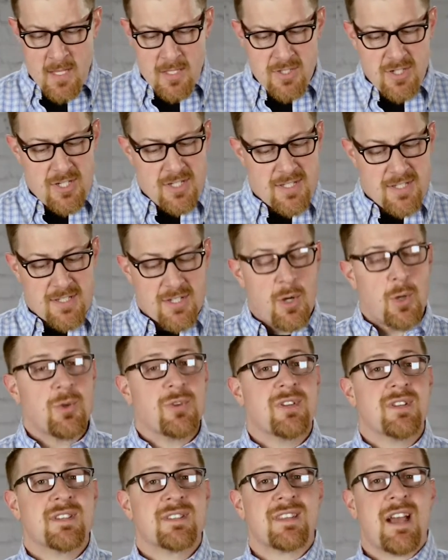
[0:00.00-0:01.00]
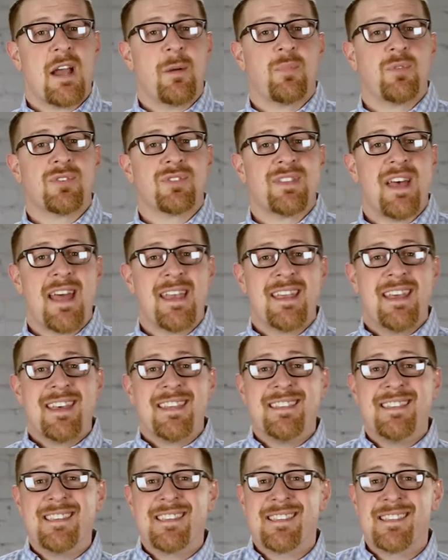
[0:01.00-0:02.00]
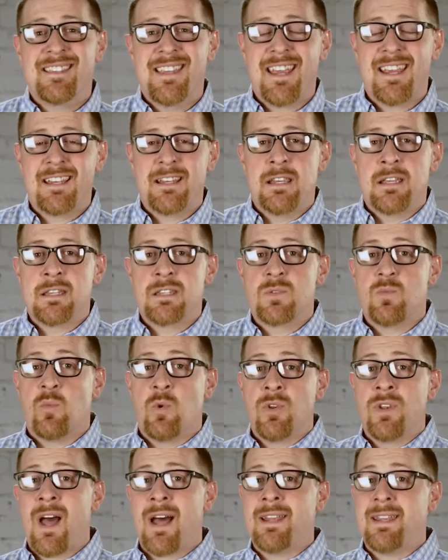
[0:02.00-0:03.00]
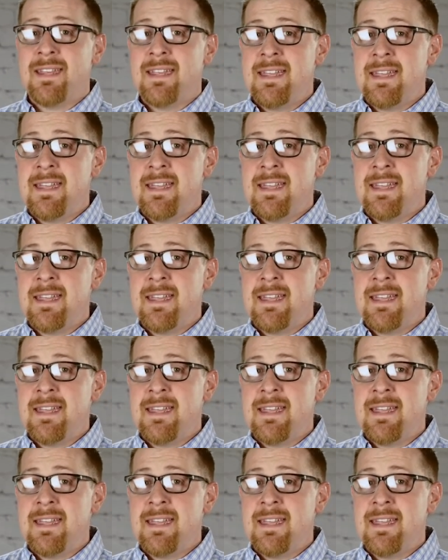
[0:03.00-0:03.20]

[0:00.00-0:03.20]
Jesus told the disciples that this sickness will not